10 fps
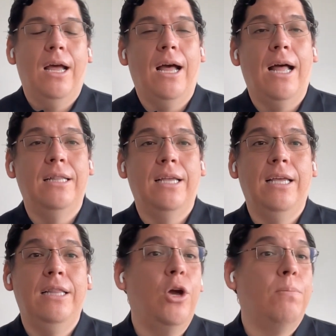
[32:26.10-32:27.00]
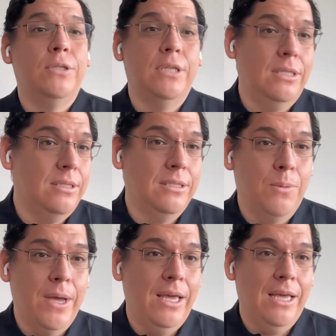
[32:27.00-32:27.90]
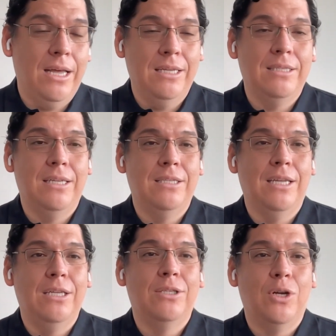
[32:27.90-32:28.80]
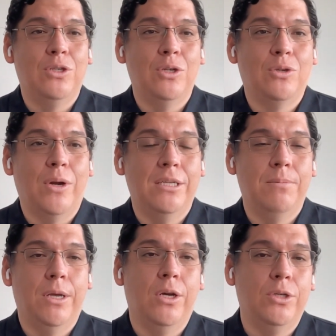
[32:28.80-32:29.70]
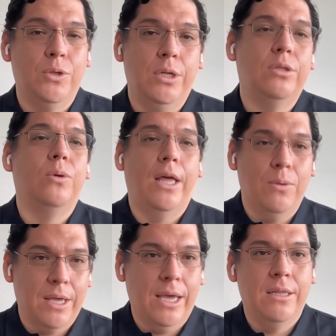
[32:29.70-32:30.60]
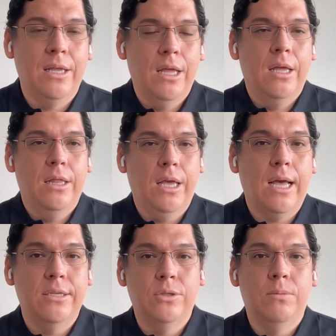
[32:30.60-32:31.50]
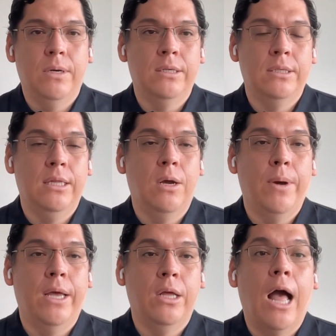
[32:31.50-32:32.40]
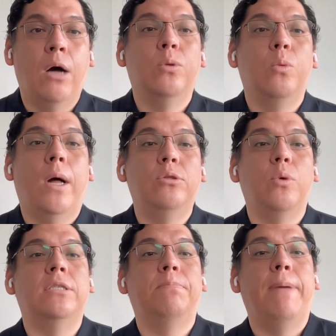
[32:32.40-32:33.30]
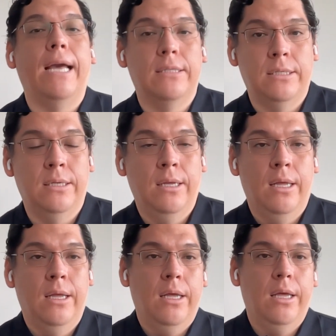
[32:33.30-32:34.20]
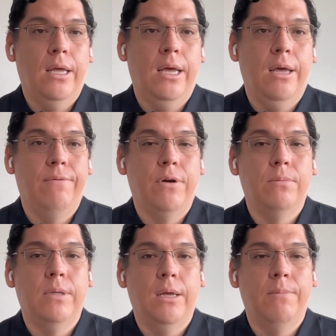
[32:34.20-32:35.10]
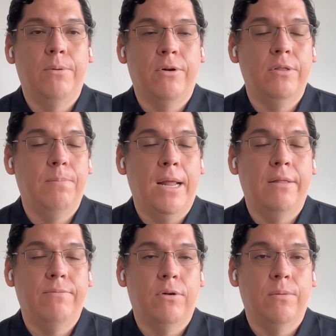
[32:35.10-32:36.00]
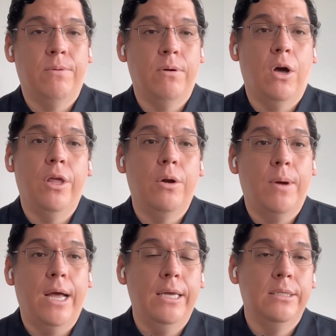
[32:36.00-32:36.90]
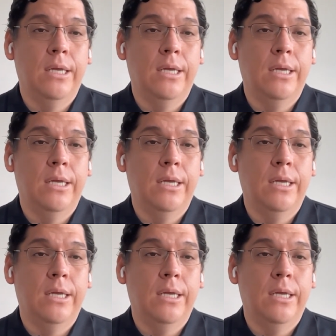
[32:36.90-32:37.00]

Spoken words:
And in the opposite way, it's also interesting, because you need to educate the customers in the way what to expect from the platform. Otherwise,